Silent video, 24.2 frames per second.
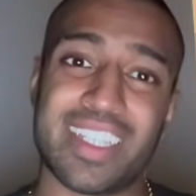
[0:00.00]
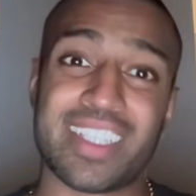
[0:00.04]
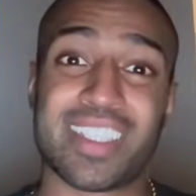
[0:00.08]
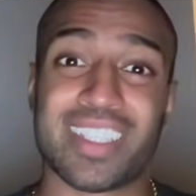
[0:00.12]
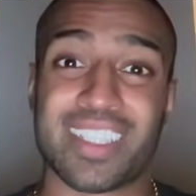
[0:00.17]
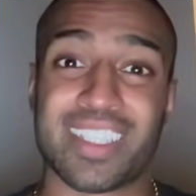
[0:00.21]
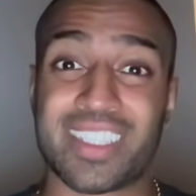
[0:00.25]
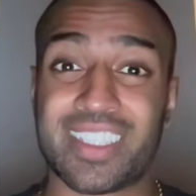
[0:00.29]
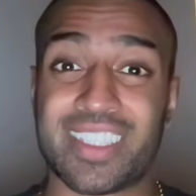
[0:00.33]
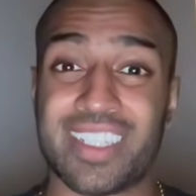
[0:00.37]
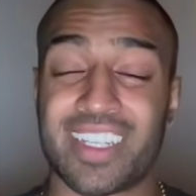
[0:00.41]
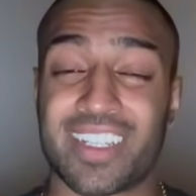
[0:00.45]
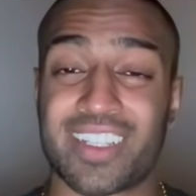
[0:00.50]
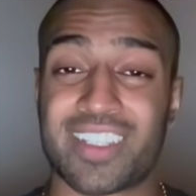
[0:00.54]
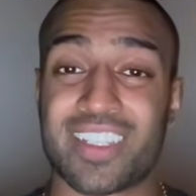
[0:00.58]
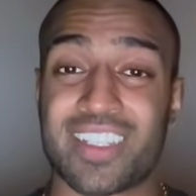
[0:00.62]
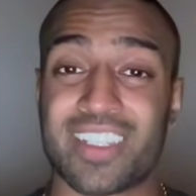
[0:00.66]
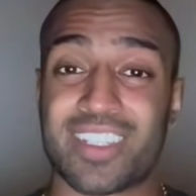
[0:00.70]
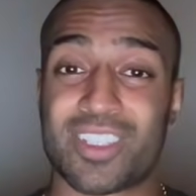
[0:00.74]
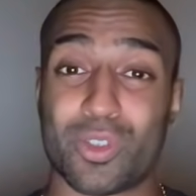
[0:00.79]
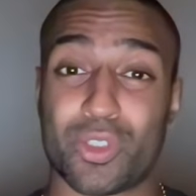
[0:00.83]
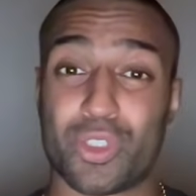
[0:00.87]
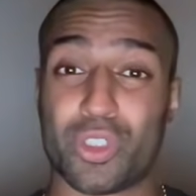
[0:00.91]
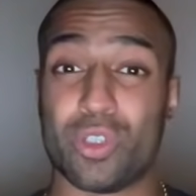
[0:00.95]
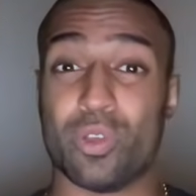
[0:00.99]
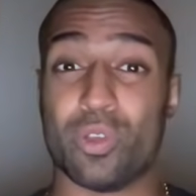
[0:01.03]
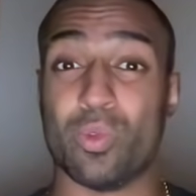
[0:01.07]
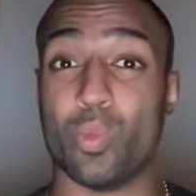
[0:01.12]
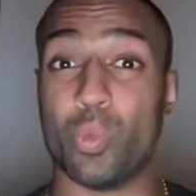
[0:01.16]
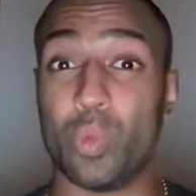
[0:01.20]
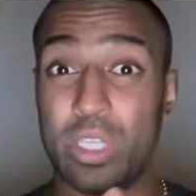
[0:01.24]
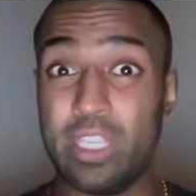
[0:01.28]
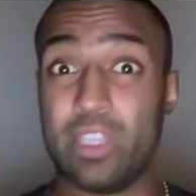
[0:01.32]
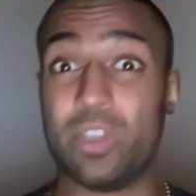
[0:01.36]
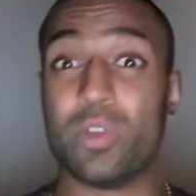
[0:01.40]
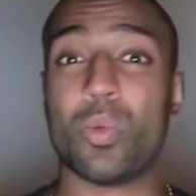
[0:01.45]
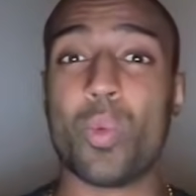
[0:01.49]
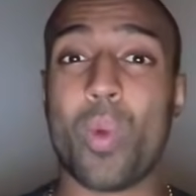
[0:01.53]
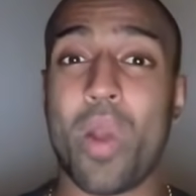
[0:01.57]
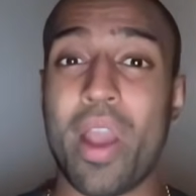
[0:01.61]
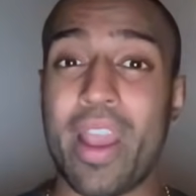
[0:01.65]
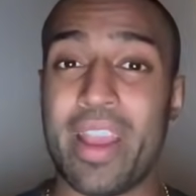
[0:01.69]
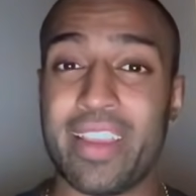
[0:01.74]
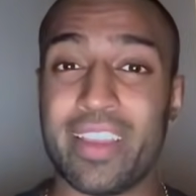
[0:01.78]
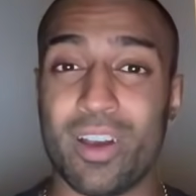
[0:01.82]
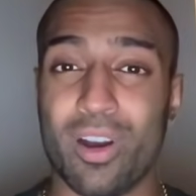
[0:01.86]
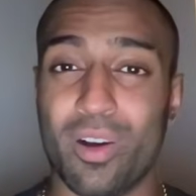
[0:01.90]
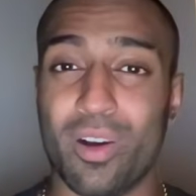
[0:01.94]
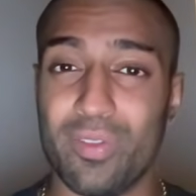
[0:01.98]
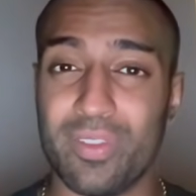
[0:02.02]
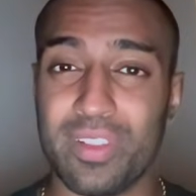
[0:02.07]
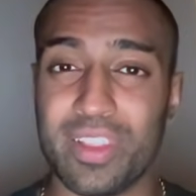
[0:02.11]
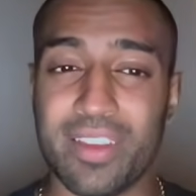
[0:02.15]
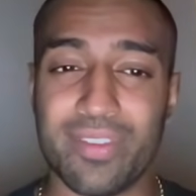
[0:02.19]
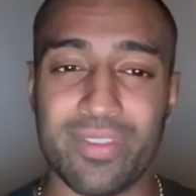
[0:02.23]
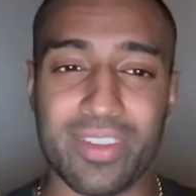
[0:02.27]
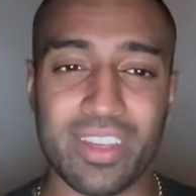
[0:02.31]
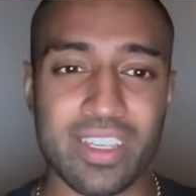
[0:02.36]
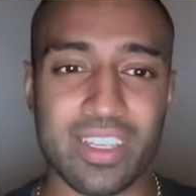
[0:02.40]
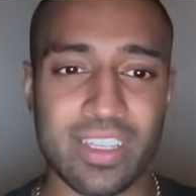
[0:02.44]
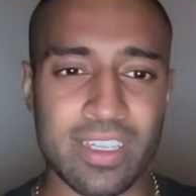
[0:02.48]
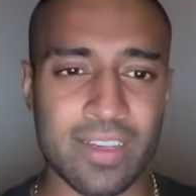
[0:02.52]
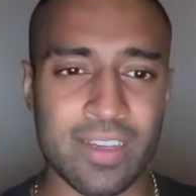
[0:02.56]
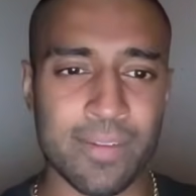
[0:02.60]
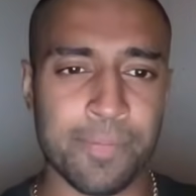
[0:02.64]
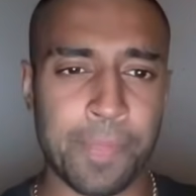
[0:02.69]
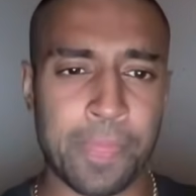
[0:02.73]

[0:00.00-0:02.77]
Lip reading: to stick to such a weird way of living.